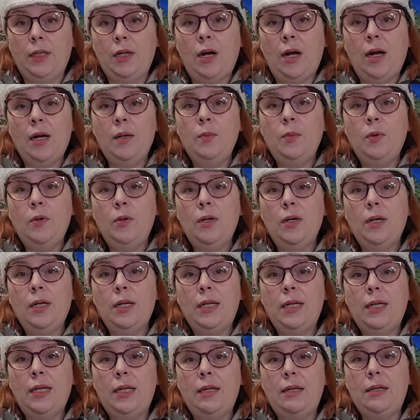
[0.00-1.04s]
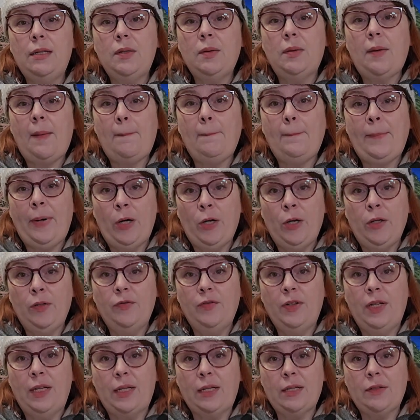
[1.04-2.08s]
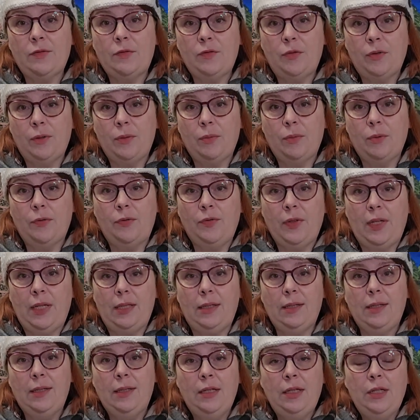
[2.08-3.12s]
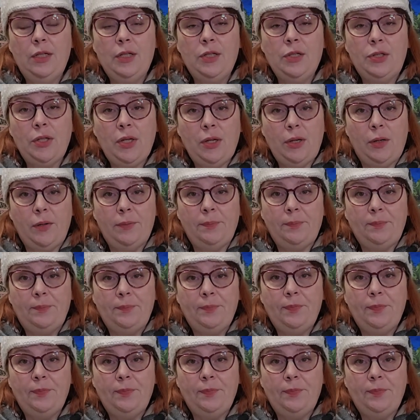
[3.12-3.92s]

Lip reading: Cardboard is perfect for roofing. So,